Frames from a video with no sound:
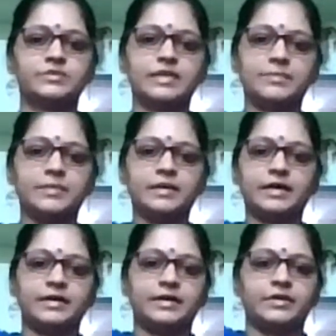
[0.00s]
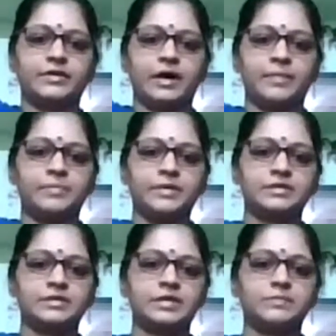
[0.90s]
Keep it under your armpit.
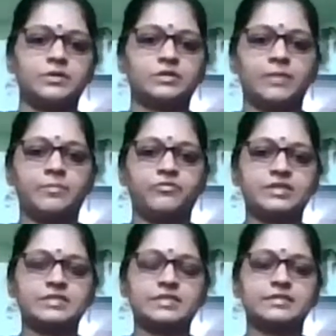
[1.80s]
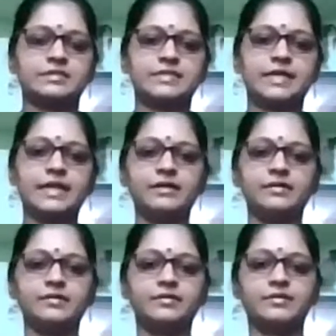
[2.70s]
Keep your thumb facing the ceiling
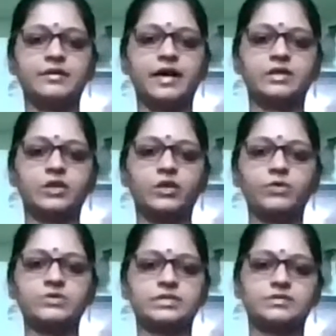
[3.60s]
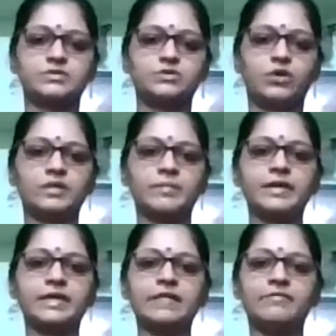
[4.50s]
and close it. So
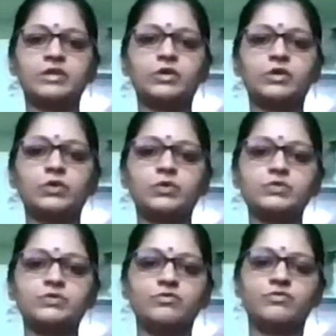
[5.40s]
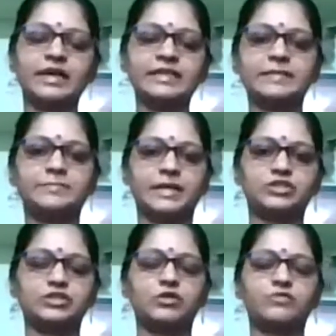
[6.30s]
automatically when you close, you will find the
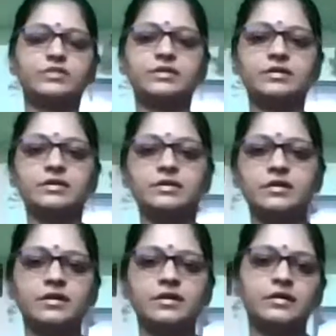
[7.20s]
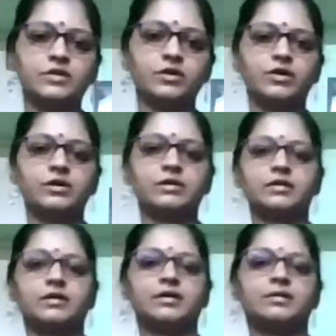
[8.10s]
pressure of the
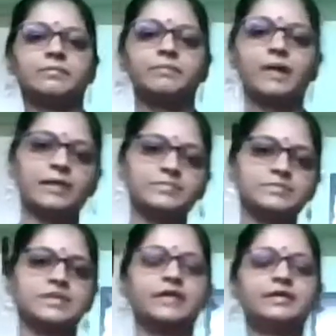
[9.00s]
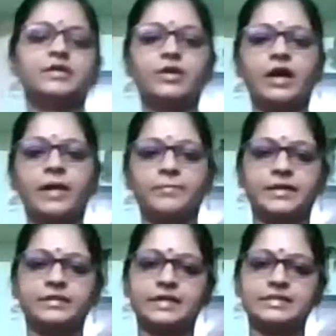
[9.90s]
your palms under your
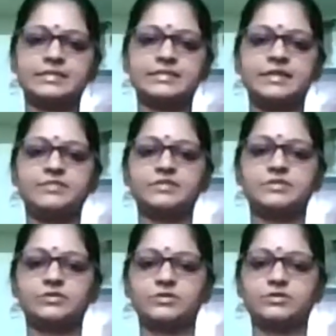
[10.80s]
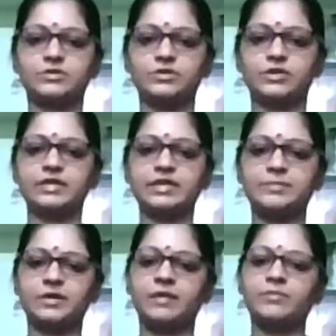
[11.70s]
armpit. That itself is good. So you can keep
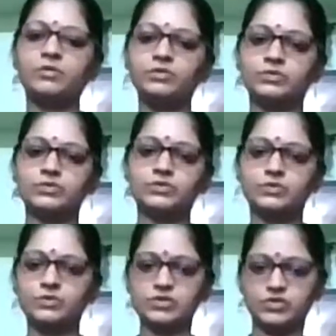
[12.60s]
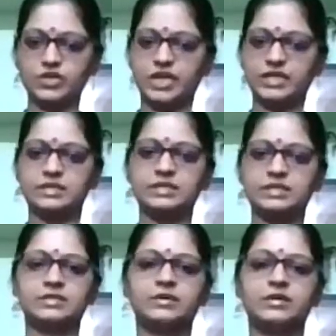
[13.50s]
your arm loose. Don't straighten
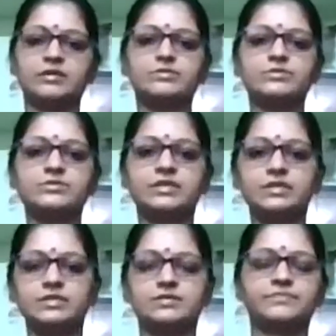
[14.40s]
it at all. Loosen it.